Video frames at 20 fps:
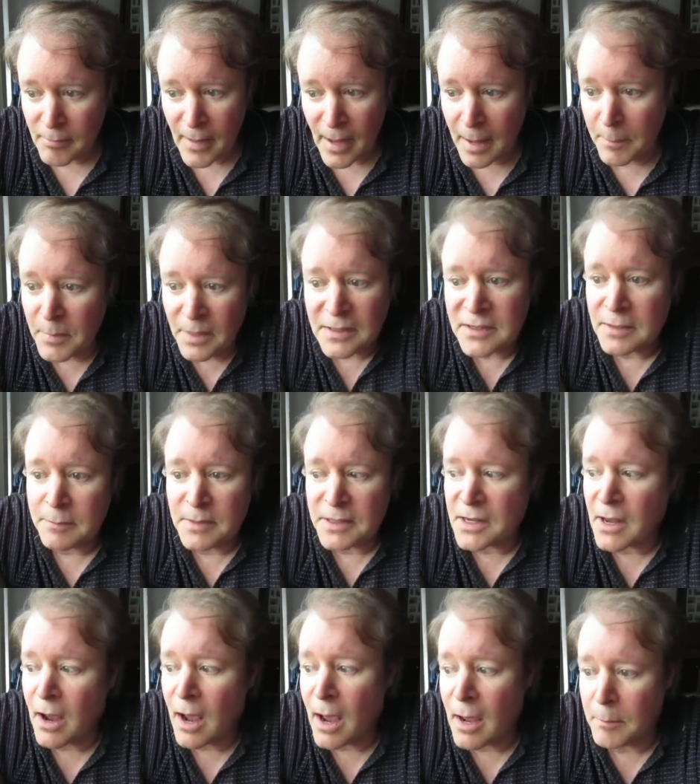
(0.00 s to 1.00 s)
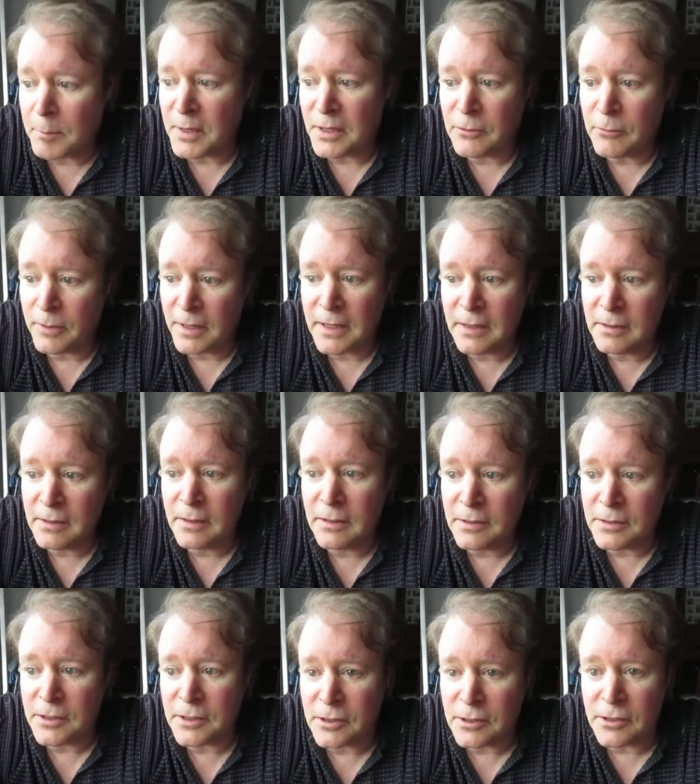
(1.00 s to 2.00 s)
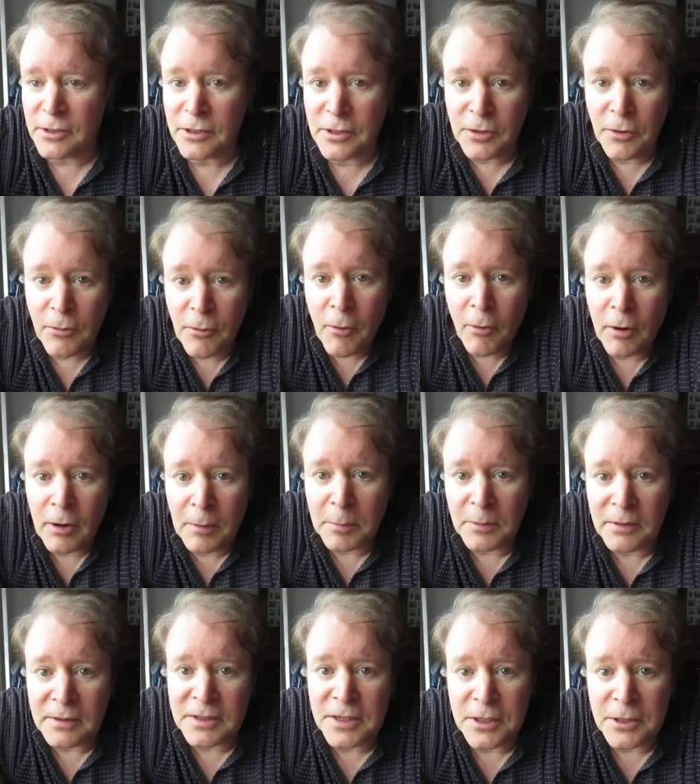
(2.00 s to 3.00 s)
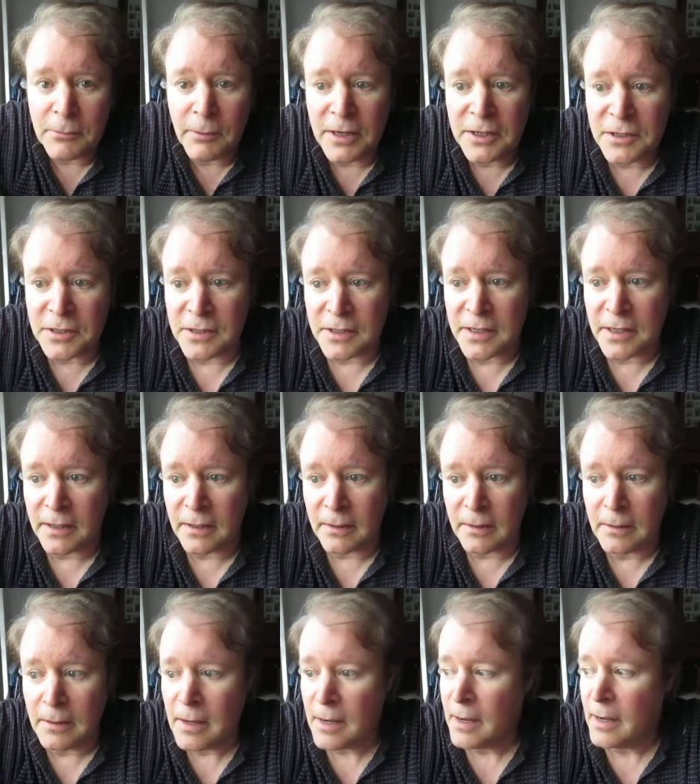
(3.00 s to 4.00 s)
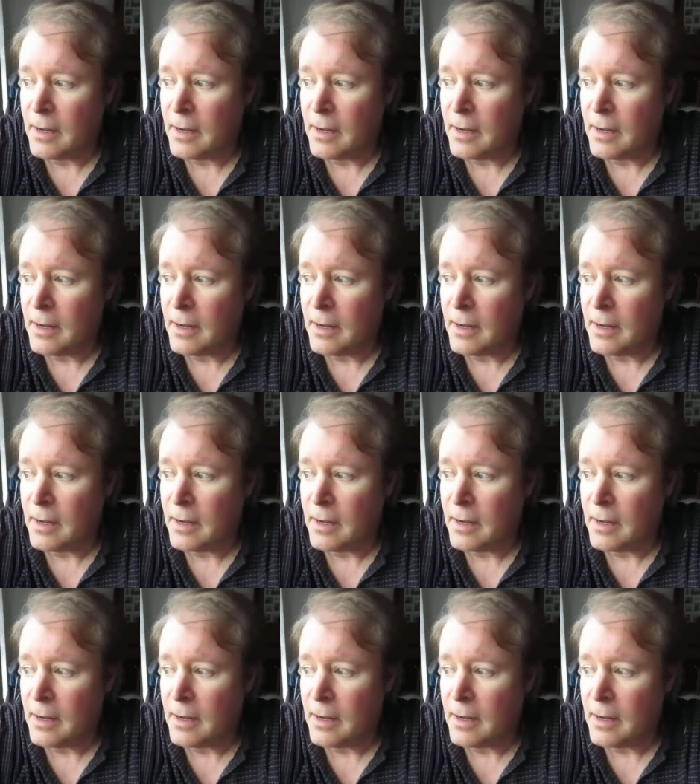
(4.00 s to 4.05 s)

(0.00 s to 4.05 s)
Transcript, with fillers: a Muslim is caught between two horrible situations here.